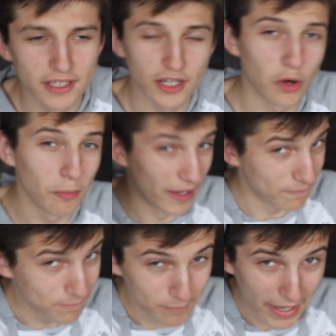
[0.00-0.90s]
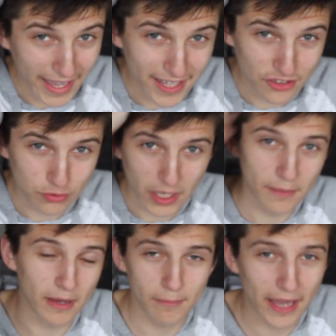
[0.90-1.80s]
You know, my head is
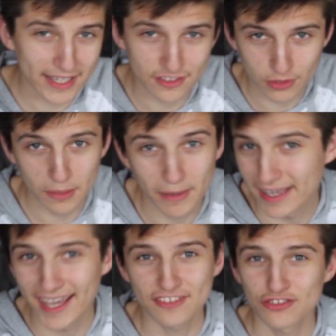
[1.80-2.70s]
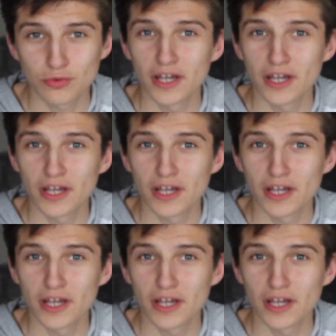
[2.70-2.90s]
wet, my back is wet, my ass is